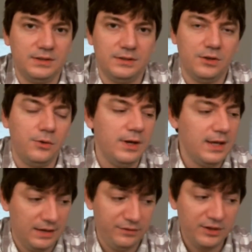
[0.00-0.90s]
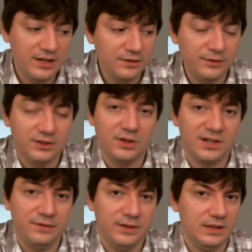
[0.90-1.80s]
So if you're into
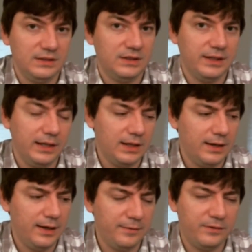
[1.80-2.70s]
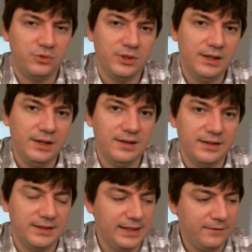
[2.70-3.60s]
photography, this is like a
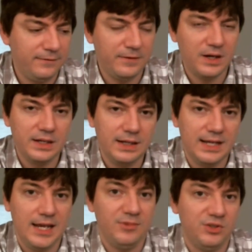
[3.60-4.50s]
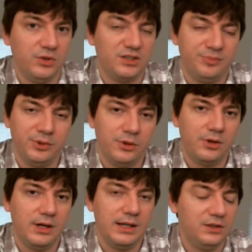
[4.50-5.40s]
really fun game to
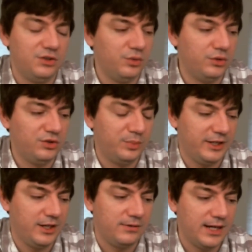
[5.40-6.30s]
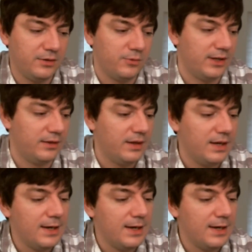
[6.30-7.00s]
explore and to play around with.